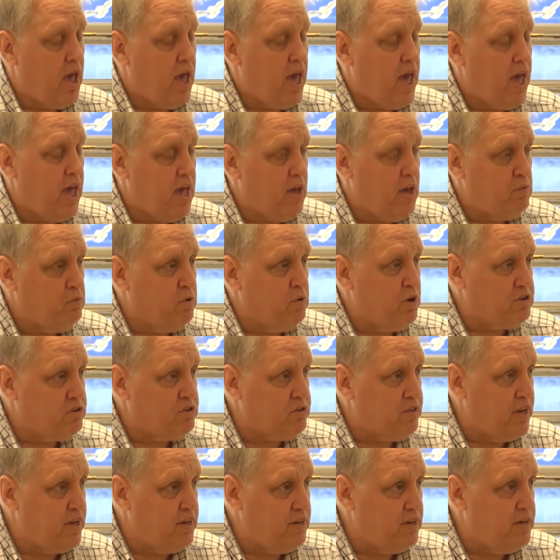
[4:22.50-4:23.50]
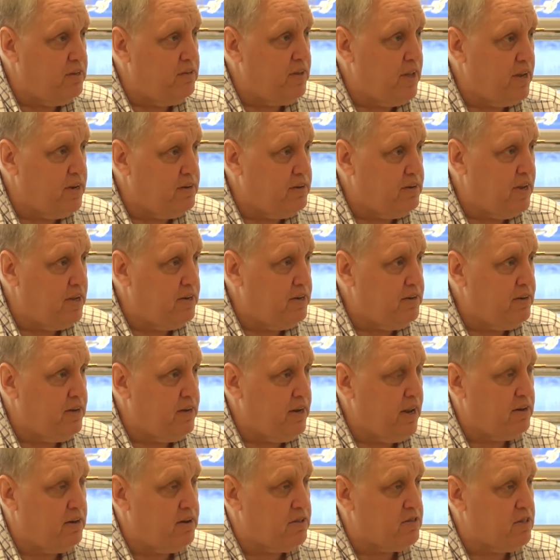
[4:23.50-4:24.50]
At which they did
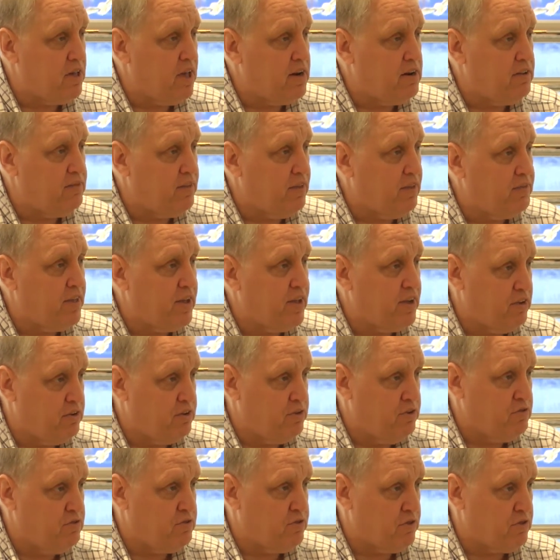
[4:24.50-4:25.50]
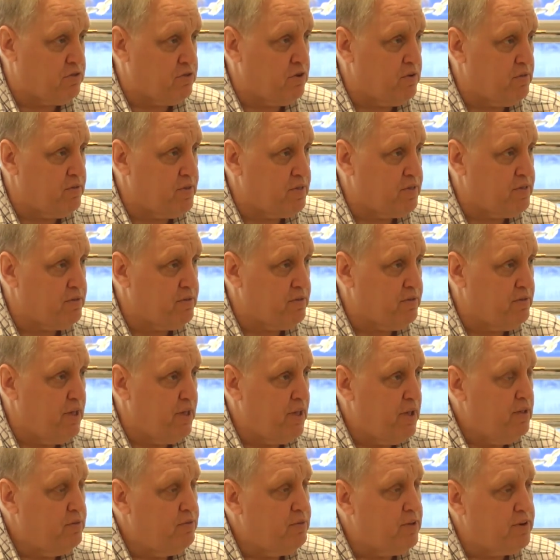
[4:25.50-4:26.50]
and decided that they could use the service.
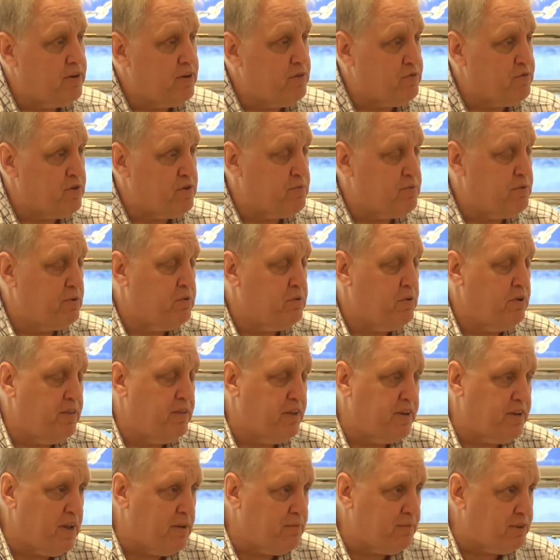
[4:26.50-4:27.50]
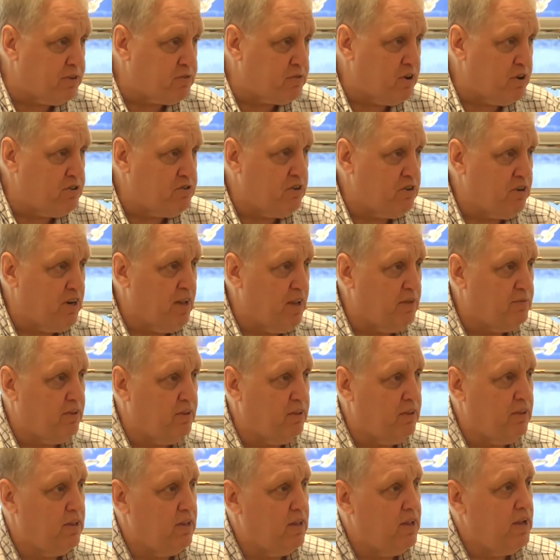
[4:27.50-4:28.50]
The difference between the demonstration
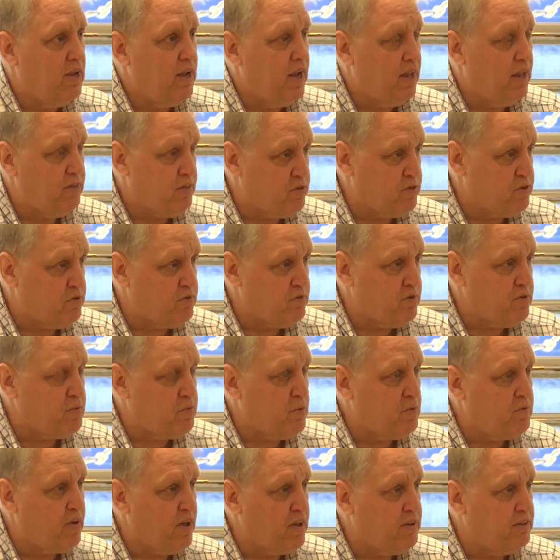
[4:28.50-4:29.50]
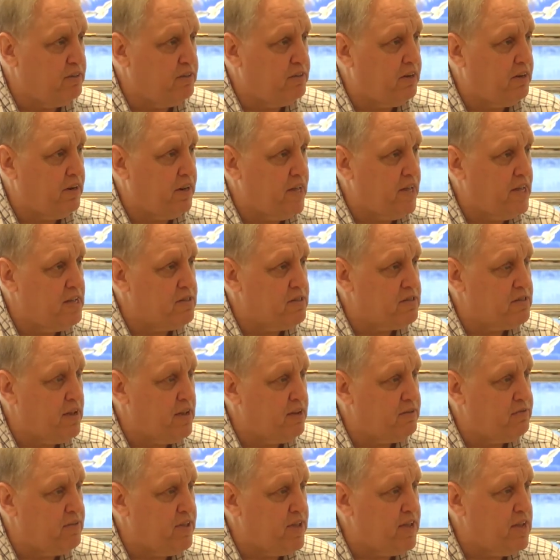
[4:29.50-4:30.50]
level and the service provided today is
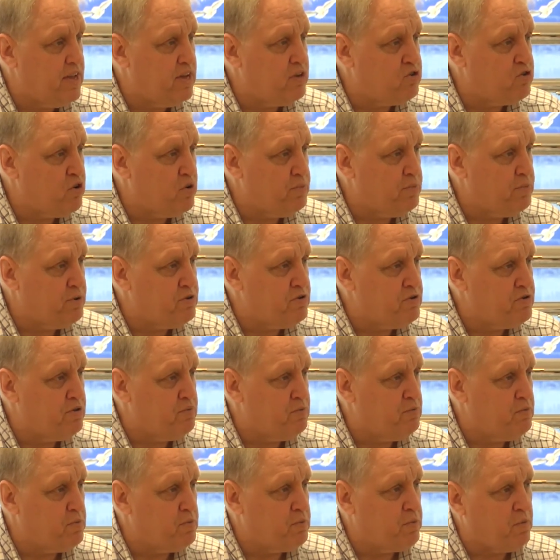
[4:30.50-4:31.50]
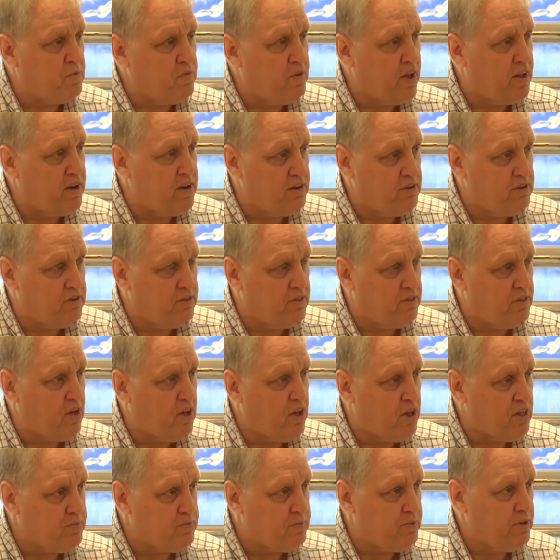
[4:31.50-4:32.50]
that the interpreters that we're providing to the
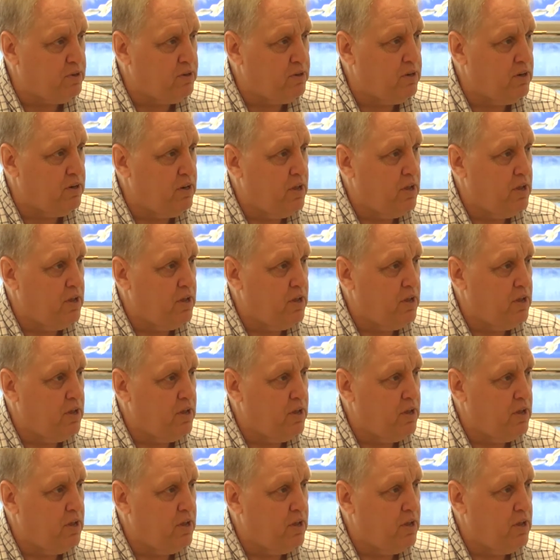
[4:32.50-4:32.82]
hospital